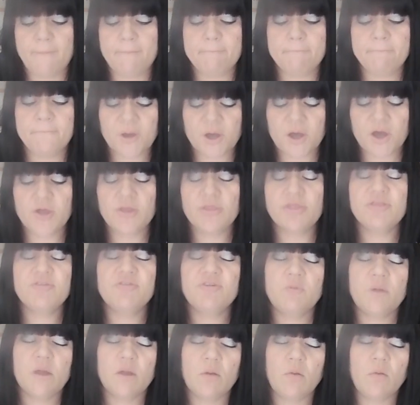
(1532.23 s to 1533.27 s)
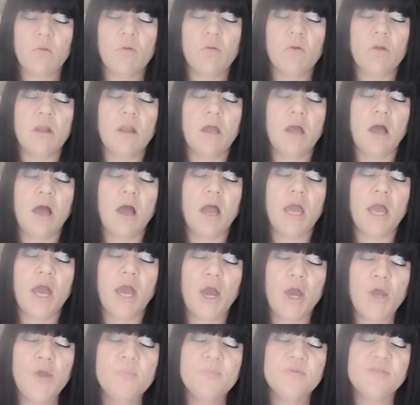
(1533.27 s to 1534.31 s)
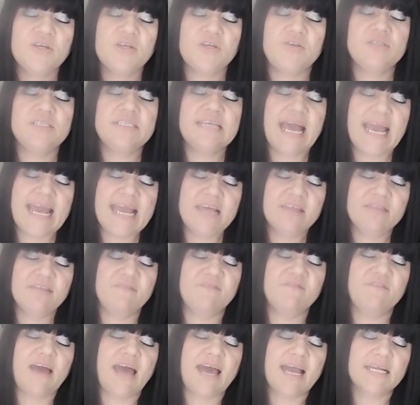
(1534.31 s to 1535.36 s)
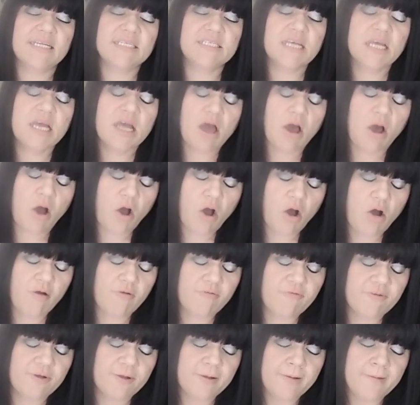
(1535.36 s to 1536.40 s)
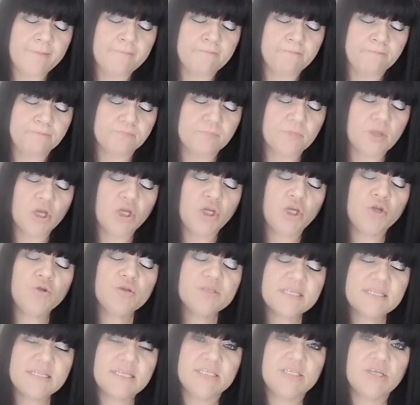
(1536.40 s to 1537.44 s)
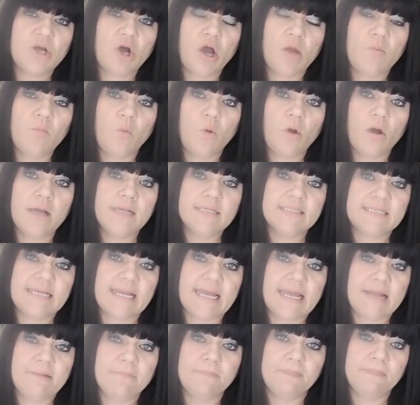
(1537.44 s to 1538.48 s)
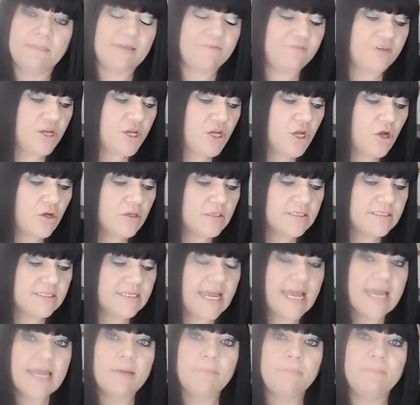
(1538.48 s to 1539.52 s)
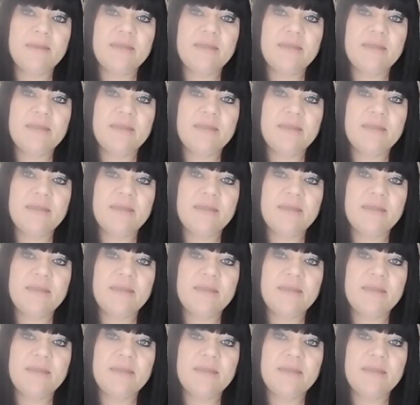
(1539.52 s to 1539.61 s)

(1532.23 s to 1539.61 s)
but through it all, I hope that you take the fact of using the time wisely. If you're not sick, be